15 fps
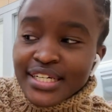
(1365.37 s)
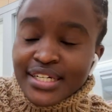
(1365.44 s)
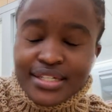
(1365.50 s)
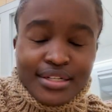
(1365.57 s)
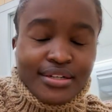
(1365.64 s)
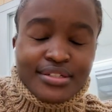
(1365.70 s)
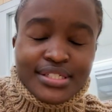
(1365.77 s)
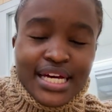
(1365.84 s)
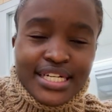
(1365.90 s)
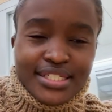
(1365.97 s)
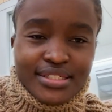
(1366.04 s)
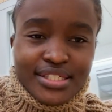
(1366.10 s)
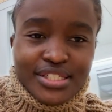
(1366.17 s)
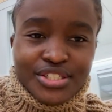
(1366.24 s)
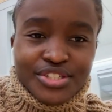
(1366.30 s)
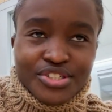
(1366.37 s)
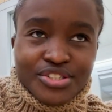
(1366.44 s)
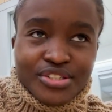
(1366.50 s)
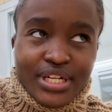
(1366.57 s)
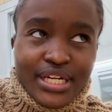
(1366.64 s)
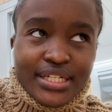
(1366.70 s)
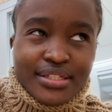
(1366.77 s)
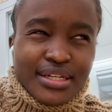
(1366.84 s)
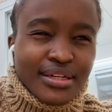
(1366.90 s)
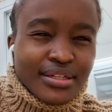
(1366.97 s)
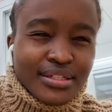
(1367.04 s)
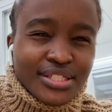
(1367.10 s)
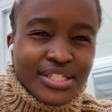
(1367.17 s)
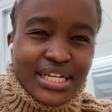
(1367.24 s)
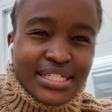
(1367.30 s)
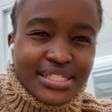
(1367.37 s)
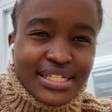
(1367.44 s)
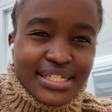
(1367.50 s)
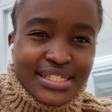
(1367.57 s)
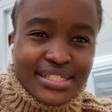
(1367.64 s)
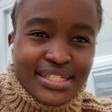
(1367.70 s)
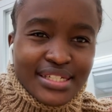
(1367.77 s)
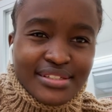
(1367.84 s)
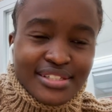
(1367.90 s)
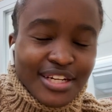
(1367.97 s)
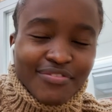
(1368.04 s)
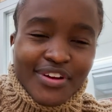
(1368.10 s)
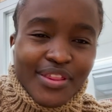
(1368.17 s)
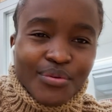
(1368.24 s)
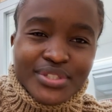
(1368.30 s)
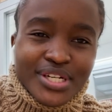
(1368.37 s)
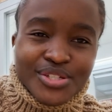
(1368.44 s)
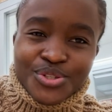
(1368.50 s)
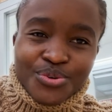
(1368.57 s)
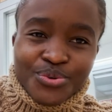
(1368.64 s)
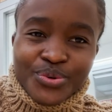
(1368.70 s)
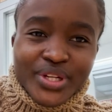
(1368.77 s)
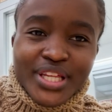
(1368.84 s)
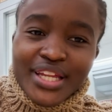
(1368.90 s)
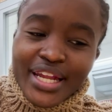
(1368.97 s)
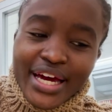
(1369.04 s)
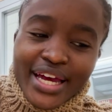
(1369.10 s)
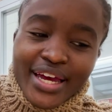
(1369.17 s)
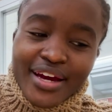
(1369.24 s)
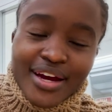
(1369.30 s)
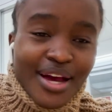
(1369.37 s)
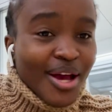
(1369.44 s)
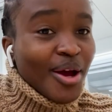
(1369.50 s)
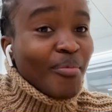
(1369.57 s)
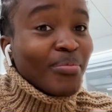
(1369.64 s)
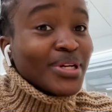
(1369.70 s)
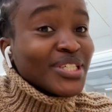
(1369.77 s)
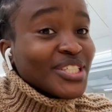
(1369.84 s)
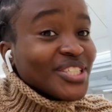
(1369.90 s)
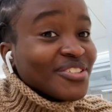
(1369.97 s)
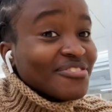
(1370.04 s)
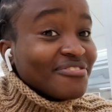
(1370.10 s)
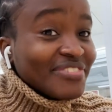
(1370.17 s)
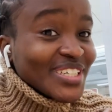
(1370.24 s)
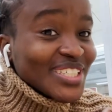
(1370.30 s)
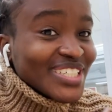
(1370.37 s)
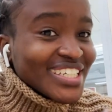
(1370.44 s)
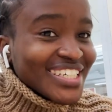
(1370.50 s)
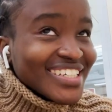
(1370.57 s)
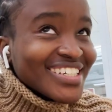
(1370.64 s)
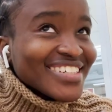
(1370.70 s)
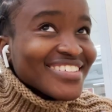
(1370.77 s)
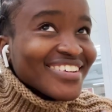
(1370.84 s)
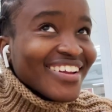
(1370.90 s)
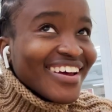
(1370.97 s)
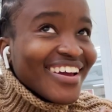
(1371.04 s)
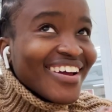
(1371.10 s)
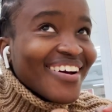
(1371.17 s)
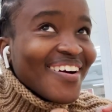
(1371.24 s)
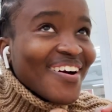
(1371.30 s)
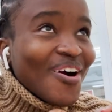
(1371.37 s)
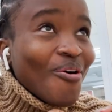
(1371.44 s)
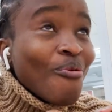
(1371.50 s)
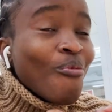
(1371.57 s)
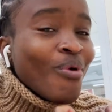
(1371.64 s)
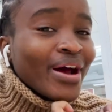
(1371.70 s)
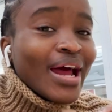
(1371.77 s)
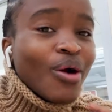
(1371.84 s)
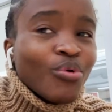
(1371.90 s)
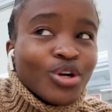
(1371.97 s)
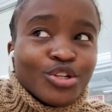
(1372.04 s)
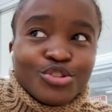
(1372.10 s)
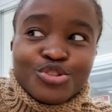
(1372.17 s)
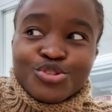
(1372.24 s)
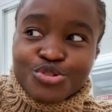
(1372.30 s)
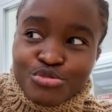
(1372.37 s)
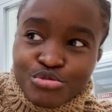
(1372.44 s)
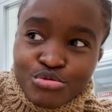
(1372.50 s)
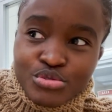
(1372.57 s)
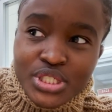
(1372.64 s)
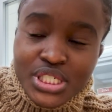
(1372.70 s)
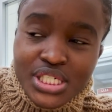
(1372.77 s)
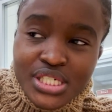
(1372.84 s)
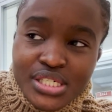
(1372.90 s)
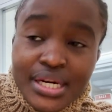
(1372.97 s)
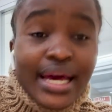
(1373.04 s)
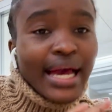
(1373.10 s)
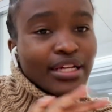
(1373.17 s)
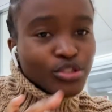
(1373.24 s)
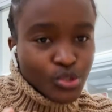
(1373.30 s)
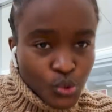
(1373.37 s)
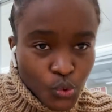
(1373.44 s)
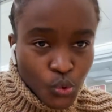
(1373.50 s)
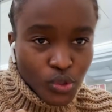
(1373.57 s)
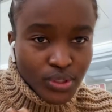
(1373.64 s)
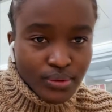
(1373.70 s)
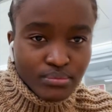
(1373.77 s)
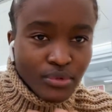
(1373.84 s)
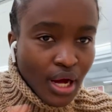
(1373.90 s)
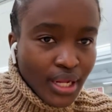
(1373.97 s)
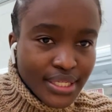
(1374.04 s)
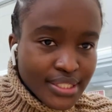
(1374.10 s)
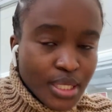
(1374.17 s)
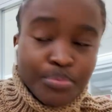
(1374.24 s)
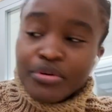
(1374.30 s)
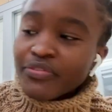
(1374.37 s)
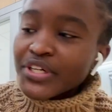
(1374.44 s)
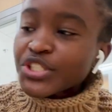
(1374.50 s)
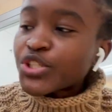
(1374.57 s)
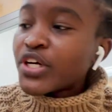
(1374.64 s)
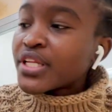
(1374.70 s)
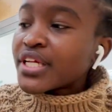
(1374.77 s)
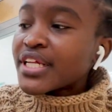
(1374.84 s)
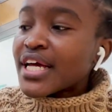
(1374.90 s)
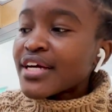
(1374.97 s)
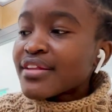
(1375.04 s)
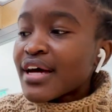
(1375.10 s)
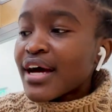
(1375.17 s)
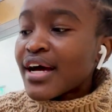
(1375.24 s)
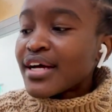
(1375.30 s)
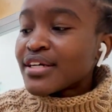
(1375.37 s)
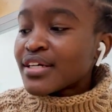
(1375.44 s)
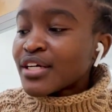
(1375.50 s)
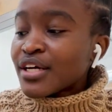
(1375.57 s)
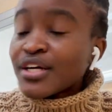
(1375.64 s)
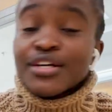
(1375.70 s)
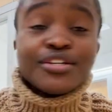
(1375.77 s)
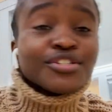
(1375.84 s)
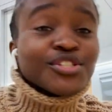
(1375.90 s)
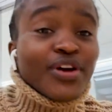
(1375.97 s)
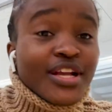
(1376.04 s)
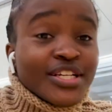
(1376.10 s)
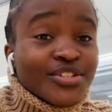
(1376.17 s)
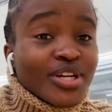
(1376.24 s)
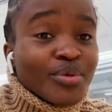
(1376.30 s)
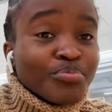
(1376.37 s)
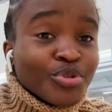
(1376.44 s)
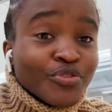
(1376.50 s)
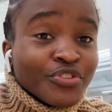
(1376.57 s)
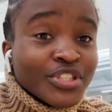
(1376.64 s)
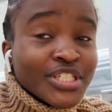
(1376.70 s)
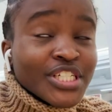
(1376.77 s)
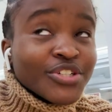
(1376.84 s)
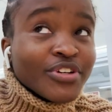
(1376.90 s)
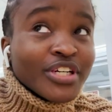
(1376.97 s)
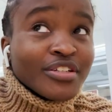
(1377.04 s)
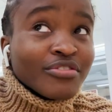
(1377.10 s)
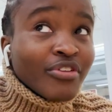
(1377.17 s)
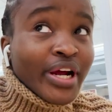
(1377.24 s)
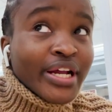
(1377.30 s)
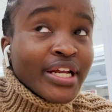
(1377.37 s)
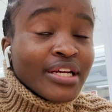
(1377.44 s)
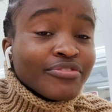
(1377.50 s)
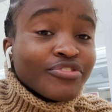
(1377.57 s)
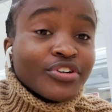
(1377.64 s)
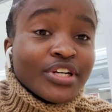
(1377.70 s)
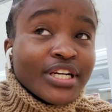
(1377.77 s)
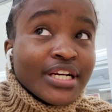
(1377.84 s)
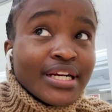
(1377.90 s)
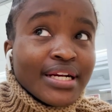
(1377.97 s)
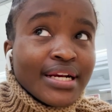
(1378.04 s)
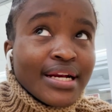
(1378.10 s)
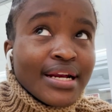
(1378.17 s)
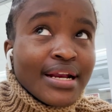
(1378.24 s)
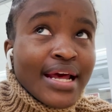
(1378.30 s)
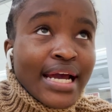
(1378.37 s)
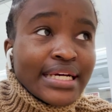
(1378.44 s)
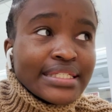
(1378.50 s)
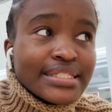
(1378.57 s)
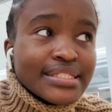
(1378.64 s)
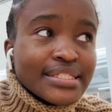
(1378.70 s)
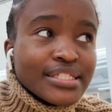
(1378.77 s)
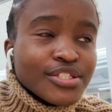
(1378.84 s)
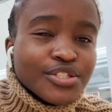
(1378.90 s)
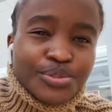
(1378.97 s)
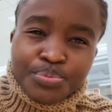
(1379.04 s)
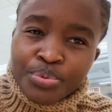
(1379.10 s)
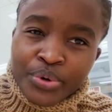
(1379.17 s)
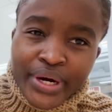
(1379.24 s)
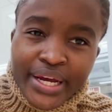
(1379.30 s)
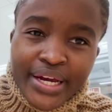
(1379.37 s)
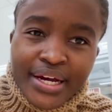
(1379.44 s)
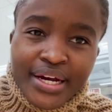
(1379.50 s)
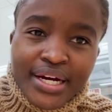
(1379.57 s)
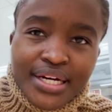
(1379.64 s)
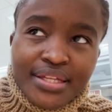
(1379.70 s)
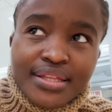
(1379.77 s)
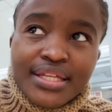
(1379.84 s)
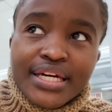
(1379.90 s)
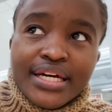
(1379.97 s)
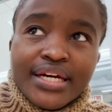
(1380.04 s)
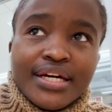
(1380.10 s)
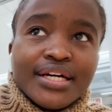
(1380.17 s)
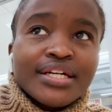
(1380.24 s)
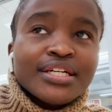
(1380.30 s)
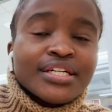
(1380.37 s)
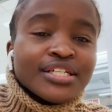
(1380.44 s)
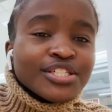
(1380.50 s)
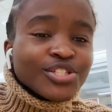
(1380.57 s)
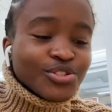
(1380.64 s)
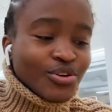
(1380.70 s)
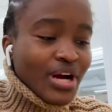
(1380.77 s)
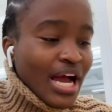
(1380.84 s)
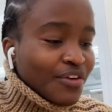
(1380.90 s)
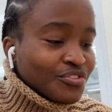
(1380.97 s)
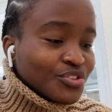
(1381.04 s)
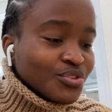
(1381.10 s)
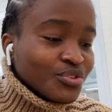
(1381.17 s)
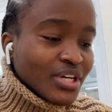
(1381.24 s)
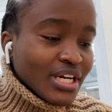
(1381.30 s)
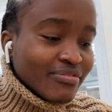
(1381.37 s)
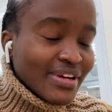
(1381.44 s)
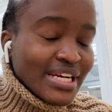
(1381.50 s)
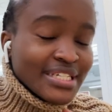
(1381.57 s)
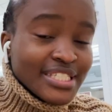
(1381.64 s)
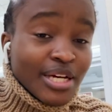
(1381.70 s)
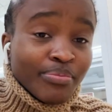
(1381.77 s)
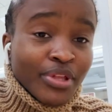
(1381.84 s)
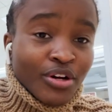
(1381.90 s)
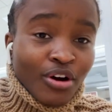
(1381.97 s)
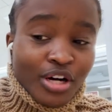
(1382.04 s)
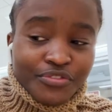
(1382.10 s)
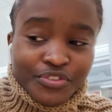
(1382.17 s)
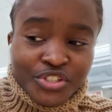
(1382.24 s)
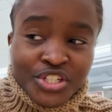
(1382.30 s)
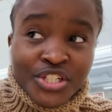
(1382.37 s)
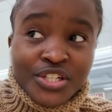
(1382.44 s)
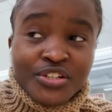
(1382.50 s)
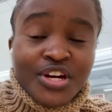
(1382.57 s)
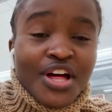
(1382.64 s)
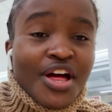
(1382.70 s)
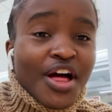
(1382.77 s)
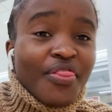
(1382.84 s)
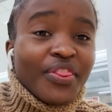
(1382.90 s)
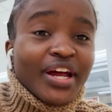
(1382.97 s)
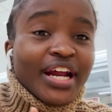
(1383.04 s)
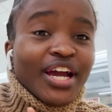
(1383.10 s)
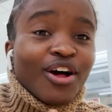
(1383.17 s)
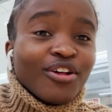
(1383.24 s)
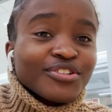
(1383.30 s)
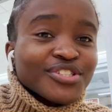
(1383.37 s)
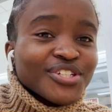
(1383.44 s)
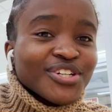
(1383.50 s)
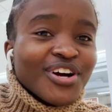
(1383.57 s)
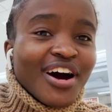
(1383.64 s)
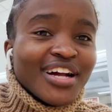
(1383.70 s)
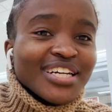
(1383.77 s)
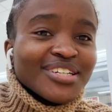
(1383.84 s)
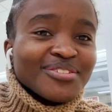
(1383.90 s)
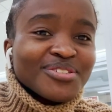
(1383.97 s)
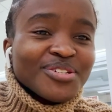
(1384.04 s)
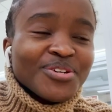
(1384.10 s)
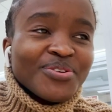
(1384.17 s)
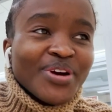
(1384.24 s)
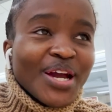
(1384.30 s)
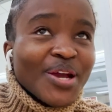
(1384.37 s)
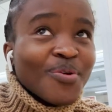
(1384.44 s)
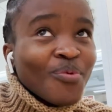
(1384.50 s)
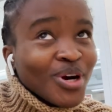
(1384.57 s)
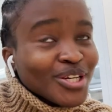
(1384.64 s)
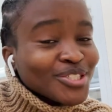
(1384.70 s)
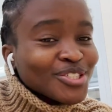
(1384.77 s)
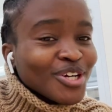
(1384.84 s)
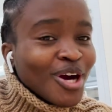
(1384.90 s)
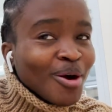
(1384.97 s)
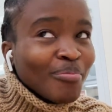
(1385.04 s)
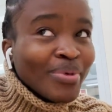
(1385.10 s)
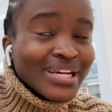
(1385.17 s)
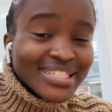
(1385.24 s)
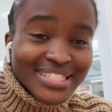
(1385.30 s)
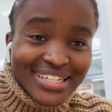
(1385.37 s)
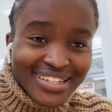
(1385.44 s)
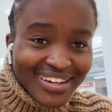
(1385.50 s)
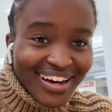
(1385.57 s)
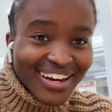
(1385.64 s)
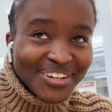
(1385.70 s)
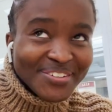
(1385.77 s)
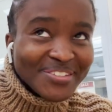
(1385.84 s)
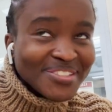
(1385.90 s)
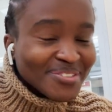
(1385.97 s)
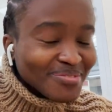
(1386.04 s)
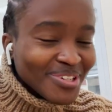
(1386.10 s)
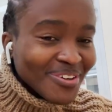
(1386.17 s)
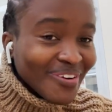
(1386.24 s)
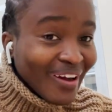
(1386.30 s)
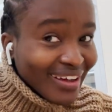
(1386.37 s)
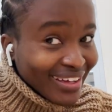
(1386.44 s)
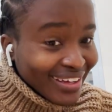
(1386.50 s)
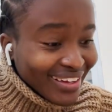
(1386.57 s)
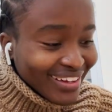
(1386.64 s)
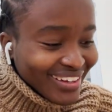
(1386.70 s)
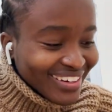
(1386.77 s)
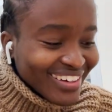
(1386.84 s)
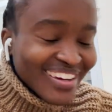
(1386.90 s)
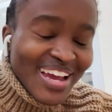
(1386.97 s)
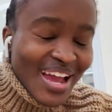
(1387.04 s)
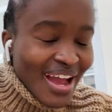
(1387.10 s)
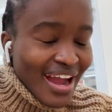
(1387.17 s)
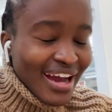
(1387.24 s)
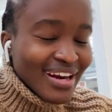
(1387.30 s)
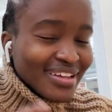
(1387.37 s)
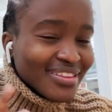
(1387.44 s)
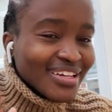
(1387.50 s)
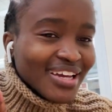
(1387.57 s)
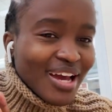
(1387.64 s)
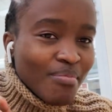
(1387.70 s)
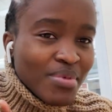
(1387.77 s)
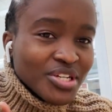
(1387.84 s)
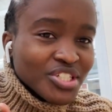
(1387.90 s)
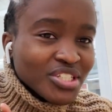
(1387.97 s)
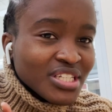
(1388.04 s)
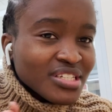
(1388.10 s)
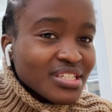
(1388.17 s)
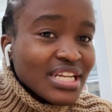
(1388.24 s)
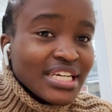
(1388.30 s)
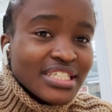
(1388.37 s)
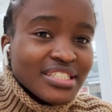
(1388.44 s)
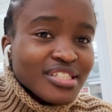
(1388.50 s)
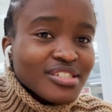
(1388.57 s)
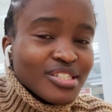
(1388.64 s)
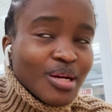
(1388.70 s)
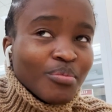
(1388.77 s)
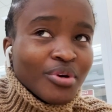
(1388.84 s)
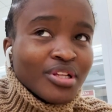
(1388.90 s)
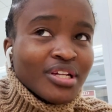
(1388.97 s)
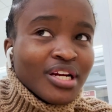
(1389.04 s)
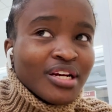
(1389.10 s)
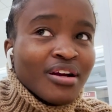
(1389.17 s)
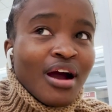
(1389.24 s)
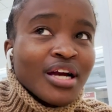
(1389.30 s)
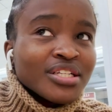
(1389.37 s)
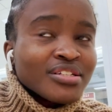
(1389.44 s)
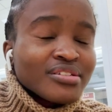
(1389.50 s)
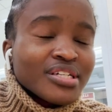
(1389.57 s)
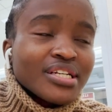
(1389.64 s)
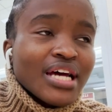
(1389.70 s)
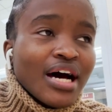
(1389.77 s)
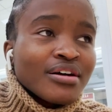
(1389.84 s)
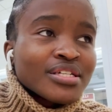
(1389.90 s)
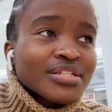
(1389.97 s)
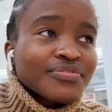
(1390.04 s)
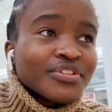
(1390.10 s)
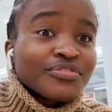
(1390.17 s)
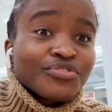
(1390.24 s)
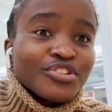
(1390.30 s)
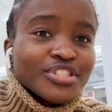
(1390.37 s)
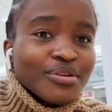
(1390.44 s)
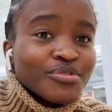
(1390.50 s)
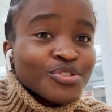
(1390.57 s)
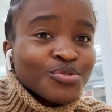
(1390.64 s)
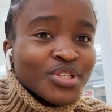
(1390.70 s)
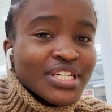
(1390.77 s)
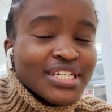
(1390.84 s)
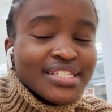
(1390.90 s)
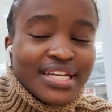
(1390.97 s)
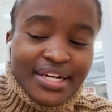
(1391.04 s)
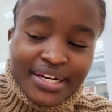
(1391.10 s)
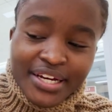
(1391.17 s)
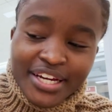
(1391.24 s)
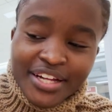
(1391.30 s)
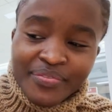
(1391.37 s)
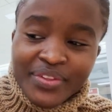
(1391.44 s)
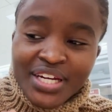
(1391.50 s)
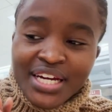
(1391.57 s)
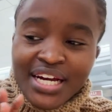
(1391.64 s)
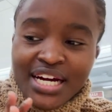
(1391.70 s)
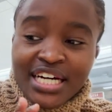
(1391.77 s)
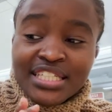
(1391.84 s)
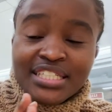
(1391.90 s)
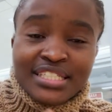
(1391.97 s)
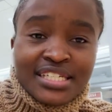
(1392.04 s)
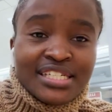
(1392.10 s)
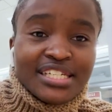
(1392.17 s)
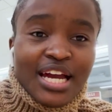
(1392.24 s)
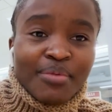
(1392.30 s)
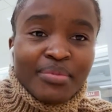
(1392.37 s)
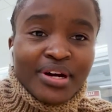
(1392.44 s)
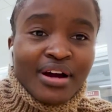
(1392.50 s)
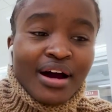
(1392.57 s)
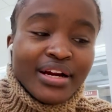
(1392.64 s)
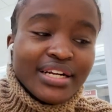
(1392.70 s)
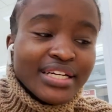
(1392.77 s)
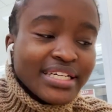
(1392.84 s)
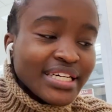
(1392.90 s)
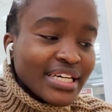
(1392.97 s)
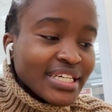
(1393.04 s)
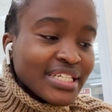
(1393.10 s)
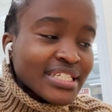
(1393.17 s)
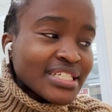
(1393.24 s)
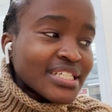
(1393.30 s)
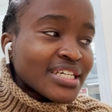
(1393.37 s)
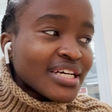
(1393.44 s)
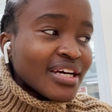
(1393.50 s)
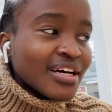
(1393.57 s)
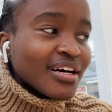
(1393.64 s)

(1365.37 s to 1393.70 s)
And because I teach, like, English essays and stuff like that, which I don't really like. But teaching fiction is, like, what I want to do at school. Not, like, a profession or anything like that. So I just got approved to teach creative writing for next spring, I think. So I have to kind of, like, accept that offer. Then I also got into a workshop by Tin House, you know, again. And I think I mentioned this, like, in the summer that I got into Tin House for the first time. It was really exciting. And then this time I got in again.